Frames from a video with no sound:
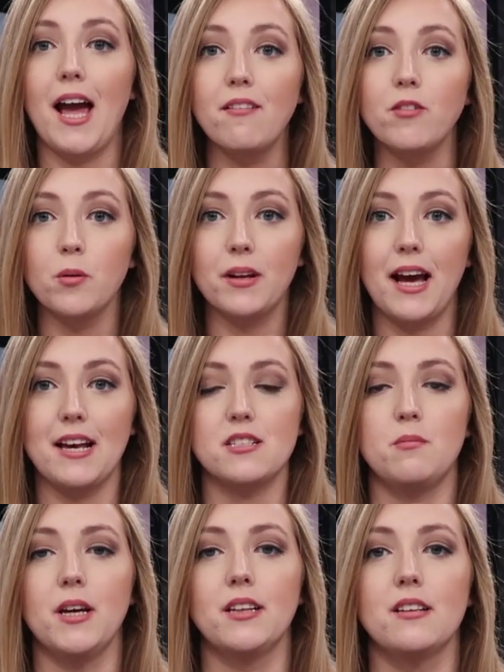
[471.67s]
Everyone has
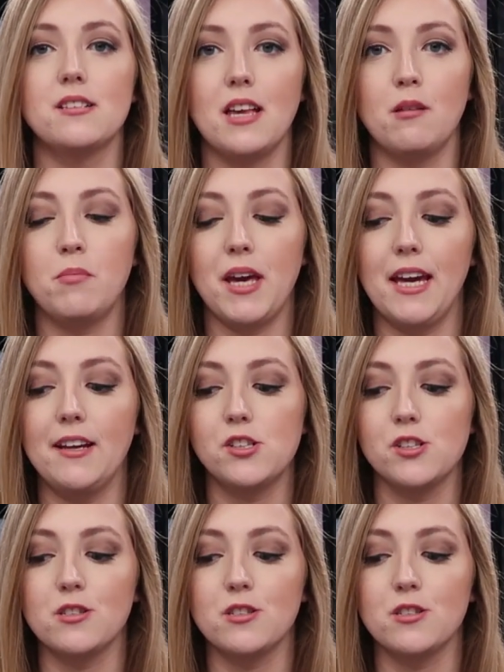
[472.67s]
to be on the same page.